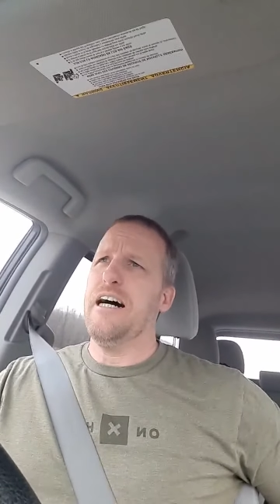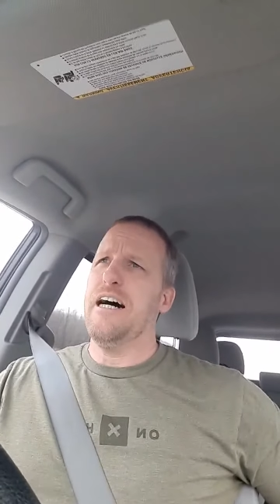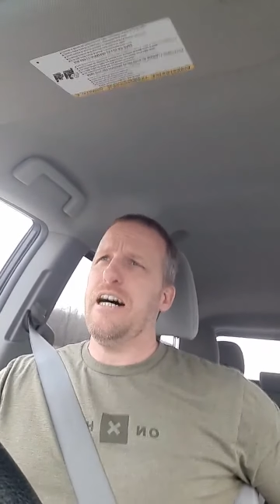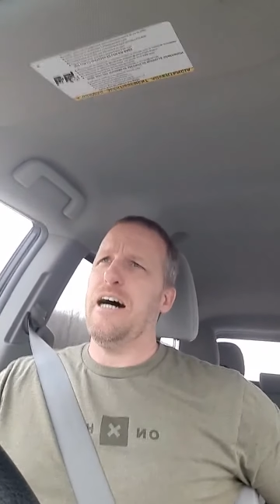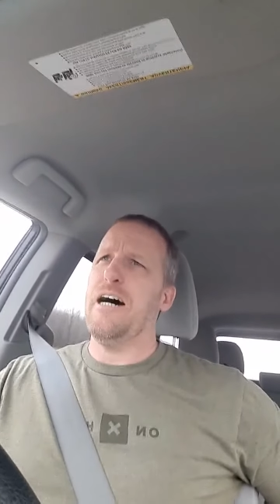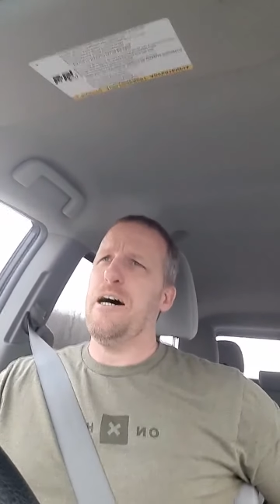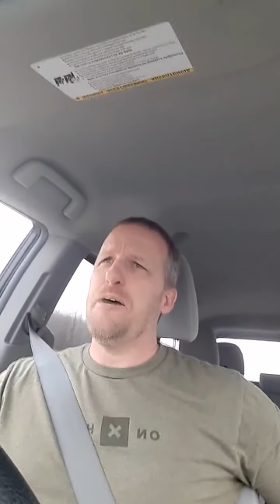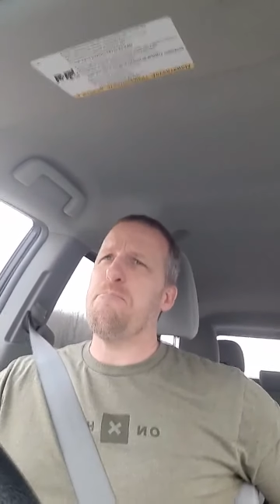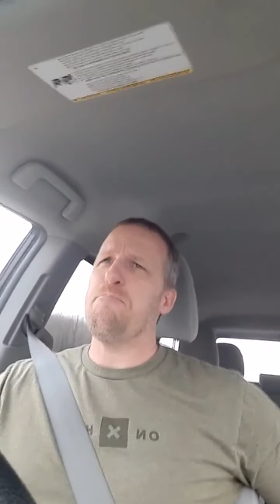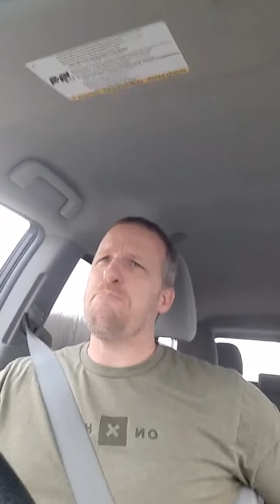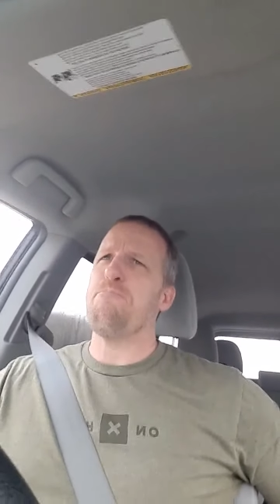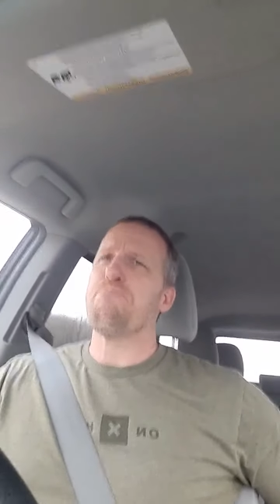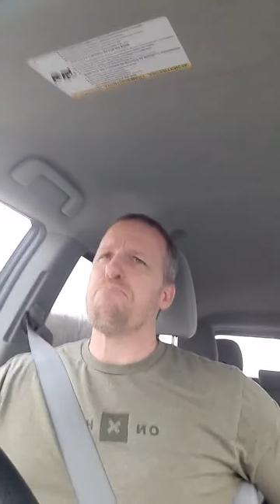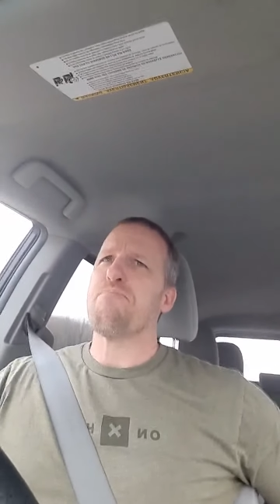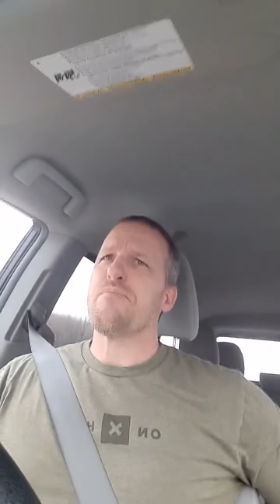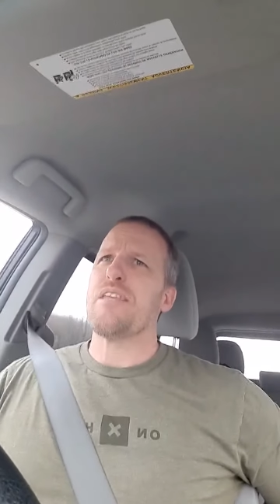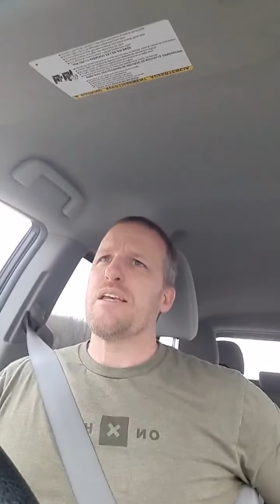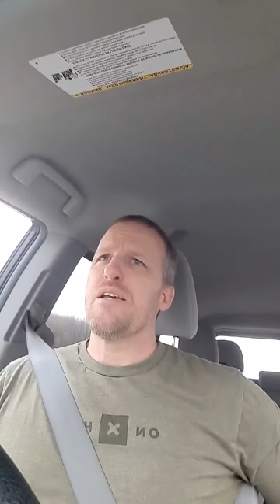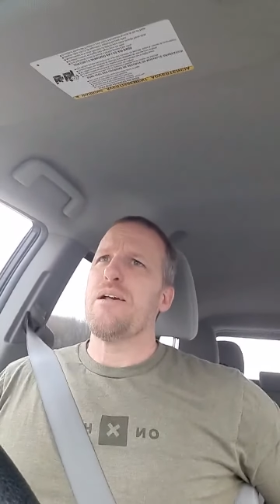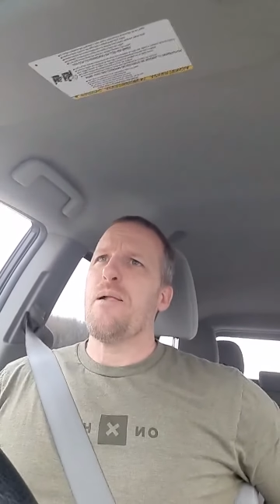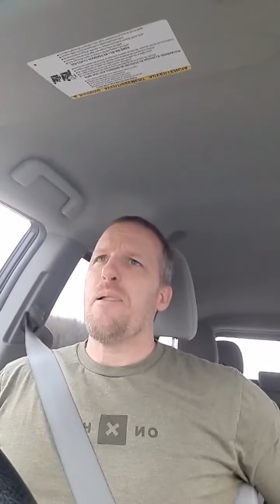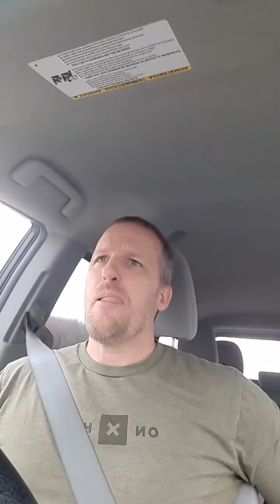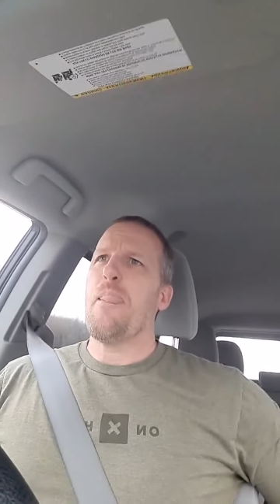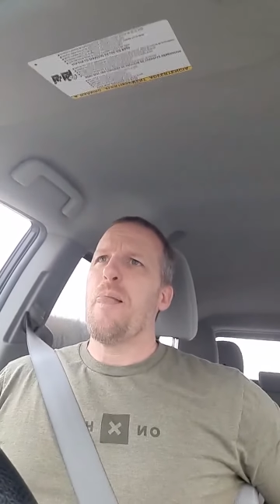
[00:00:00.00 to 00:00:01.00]

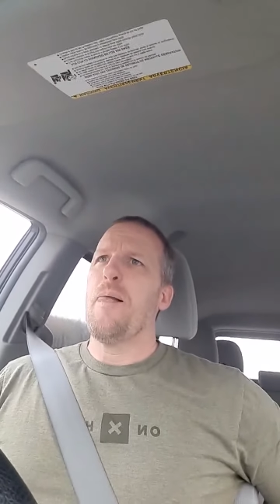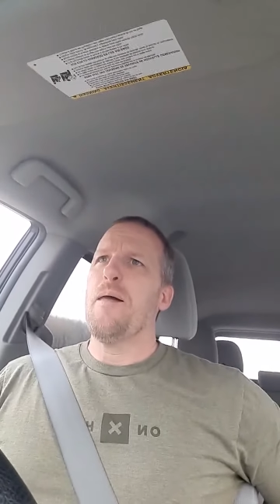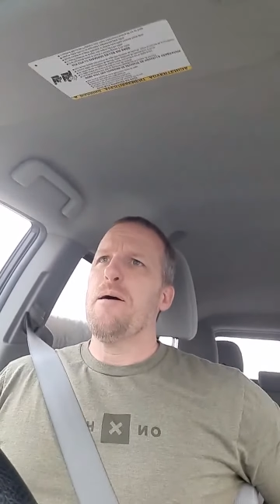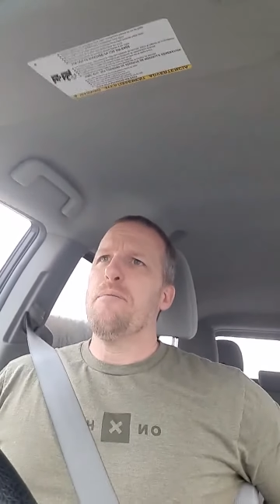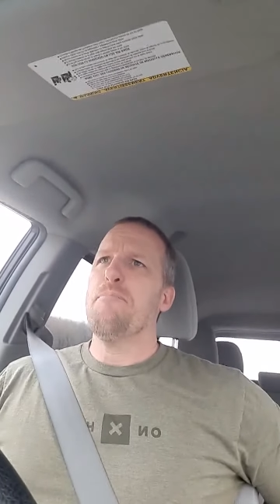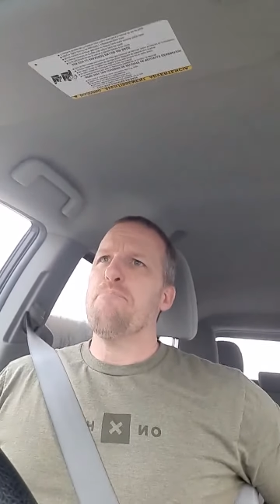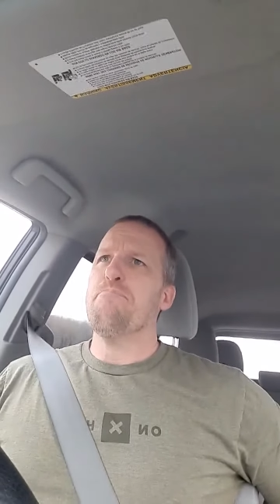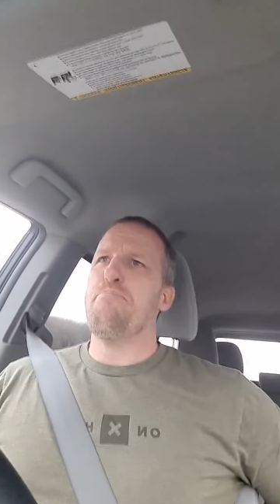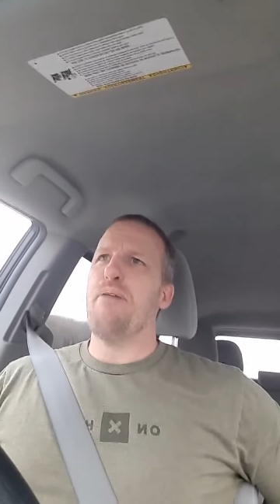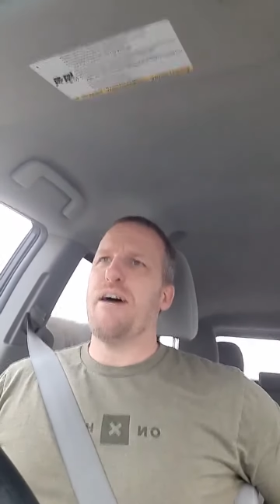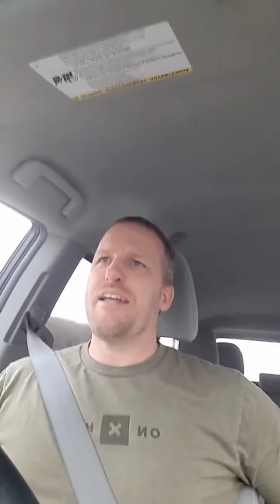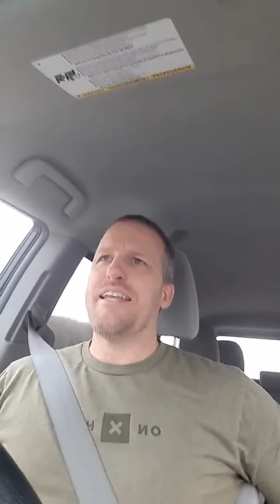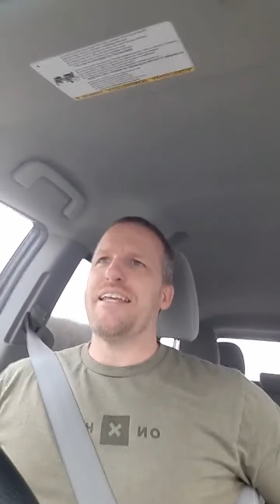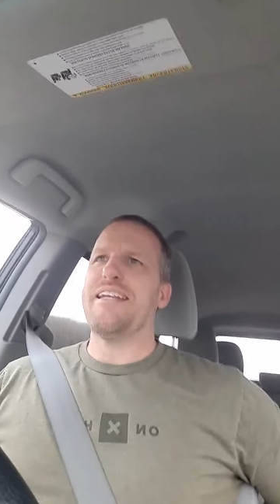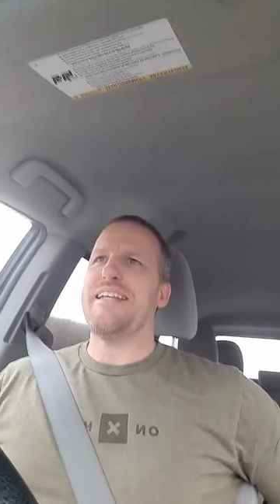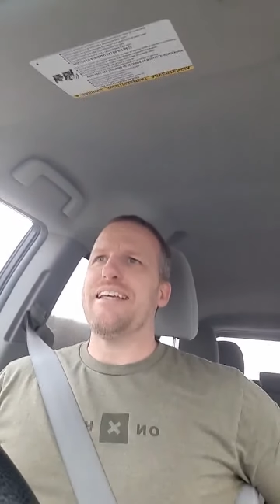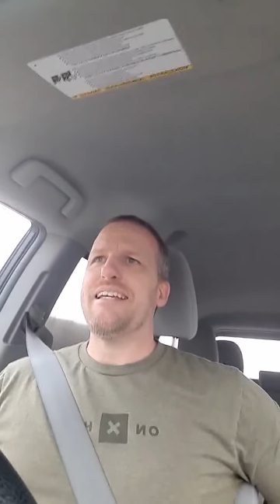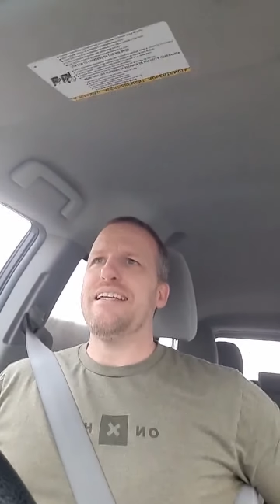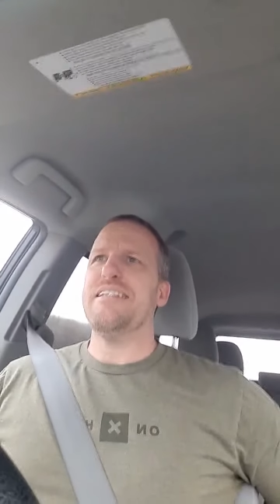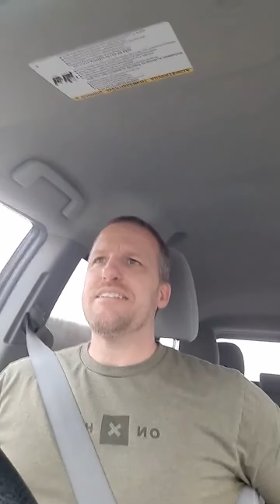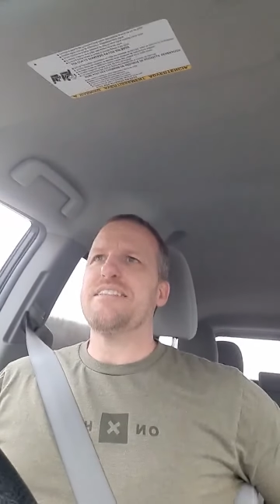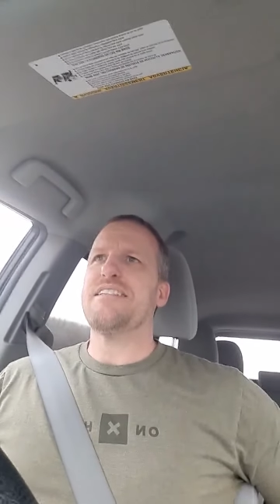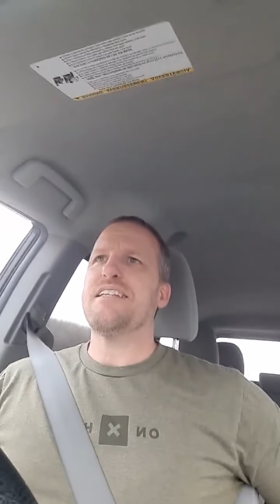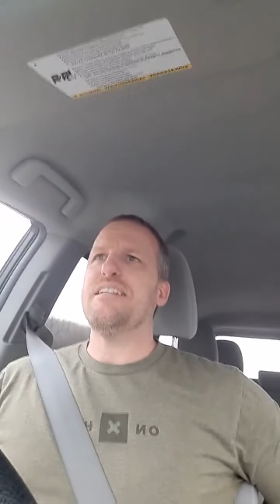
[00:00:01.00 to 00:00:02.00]
But it
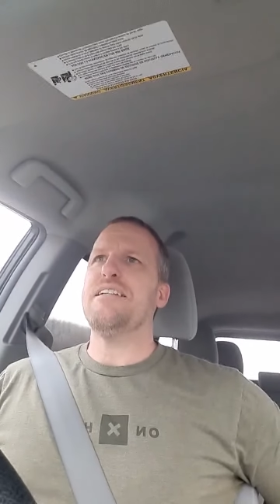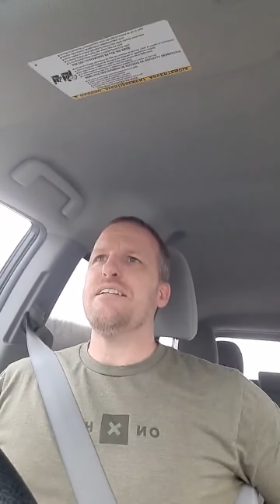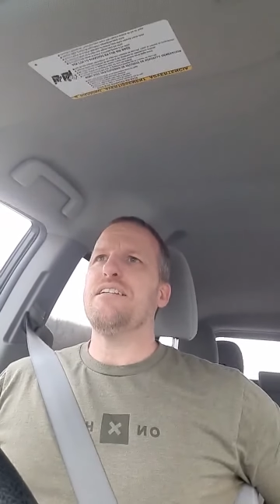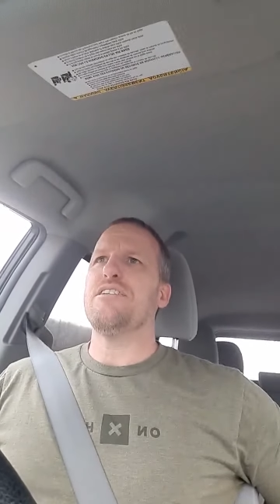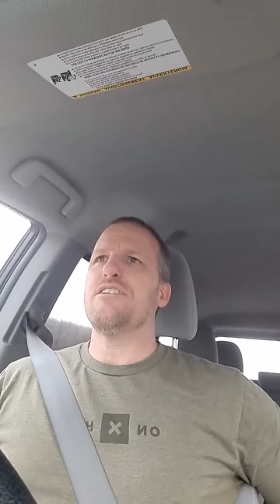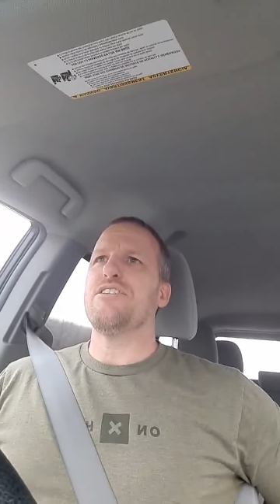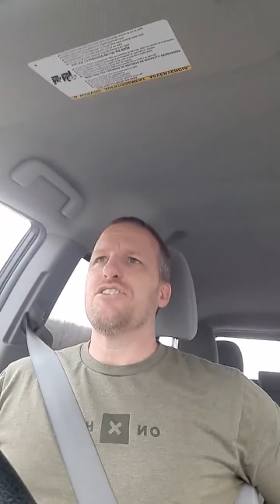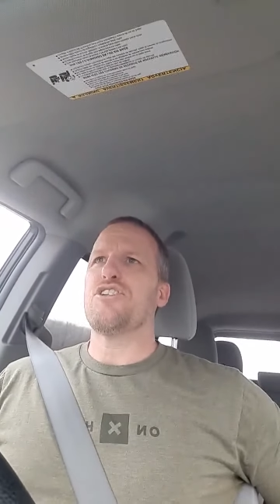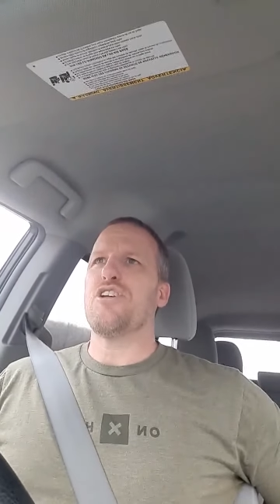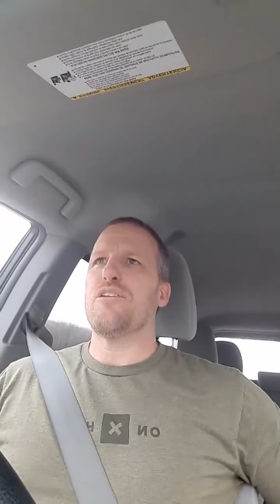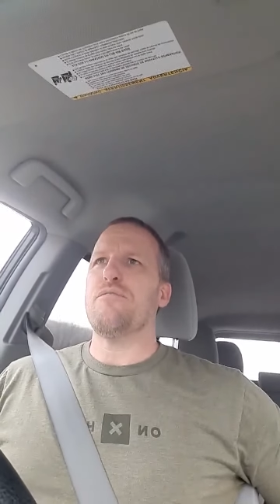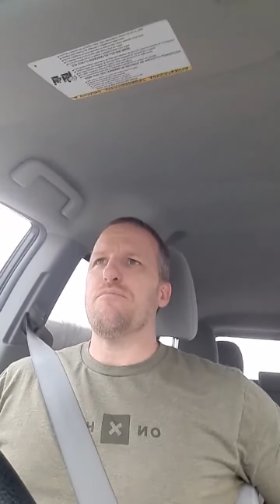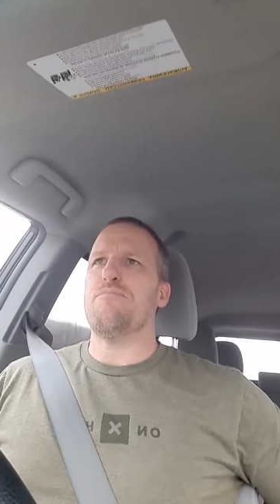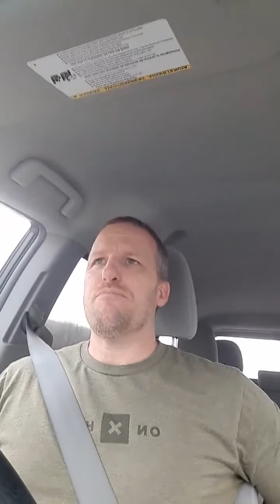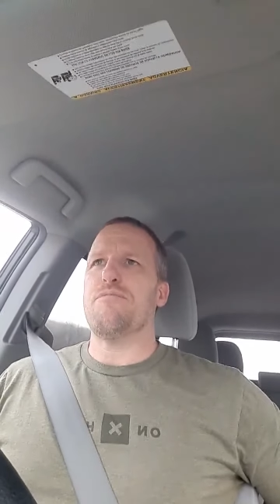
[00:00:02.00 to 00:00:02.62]
isn't,